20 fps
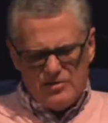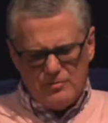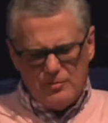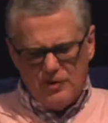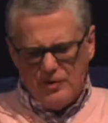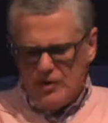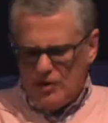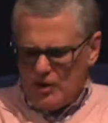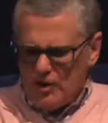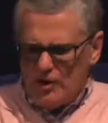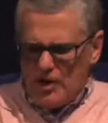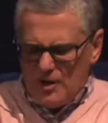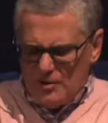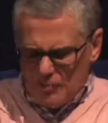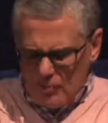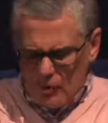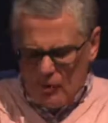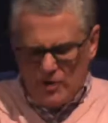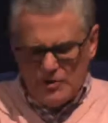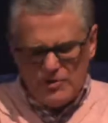We're going to look at it
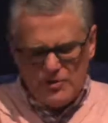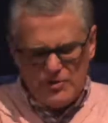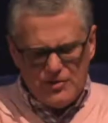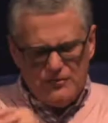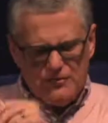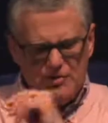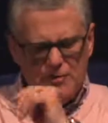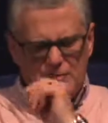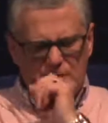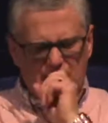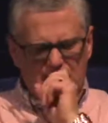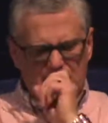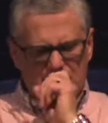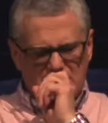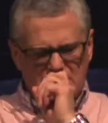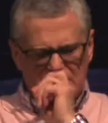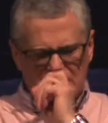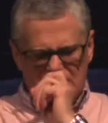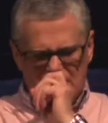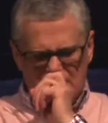more in just a few minutes.